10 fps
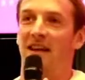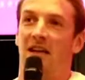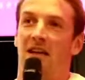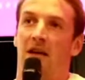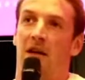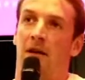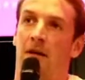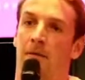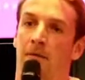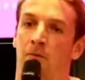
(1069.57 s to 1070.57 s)

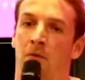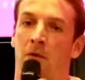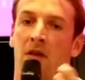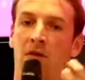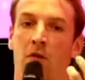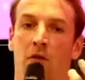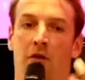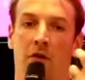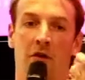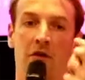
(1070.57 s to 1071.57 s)
And so
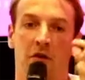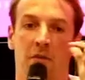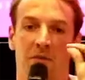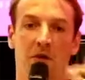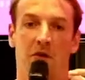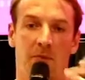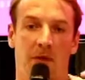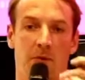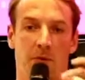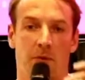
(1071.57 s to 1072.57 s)
for us, the biggest
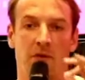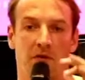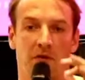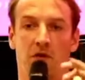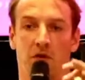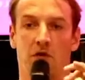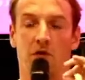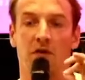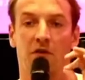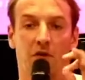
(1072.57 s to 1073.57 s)
pain point of our industry
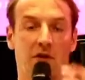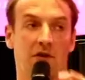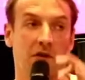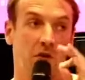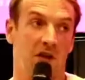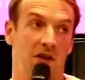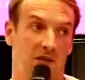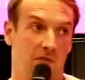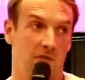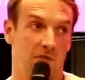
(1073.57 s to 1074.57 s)
is trust and quality.
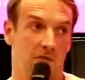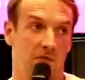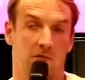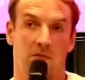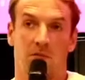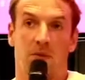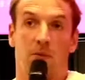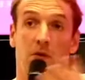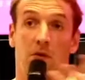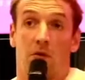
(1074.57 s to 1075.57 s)

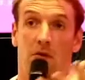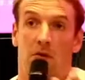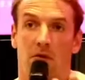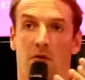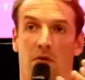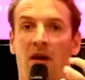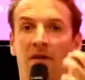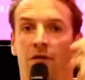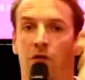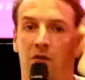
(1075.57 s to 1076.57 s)
People
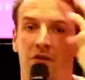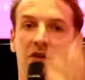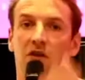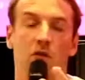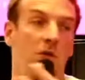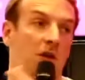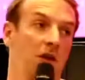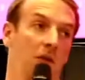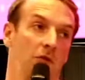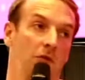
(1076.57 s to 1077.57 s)
have trust issue when it
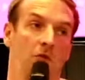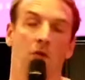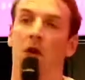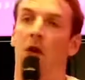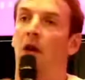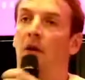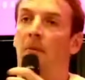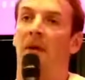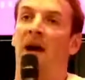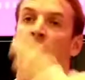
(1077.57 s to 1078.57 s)
comes to
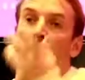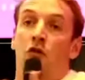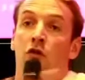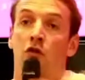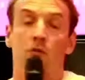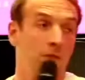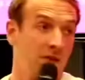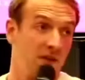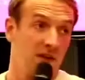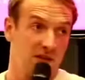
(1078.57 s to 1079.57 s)
buy not new
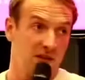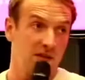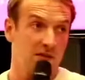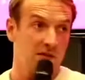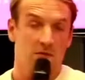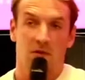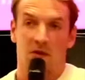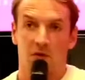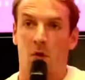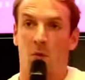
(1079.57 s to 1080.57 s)
devices. It's
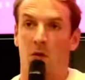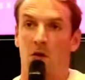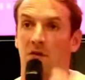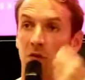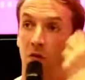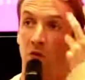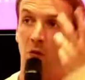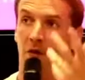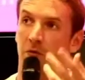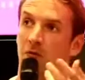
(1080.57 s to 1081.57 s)
normal, it's a new way
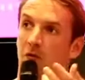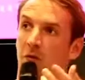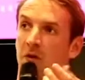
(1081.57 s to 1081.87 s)
of consuming.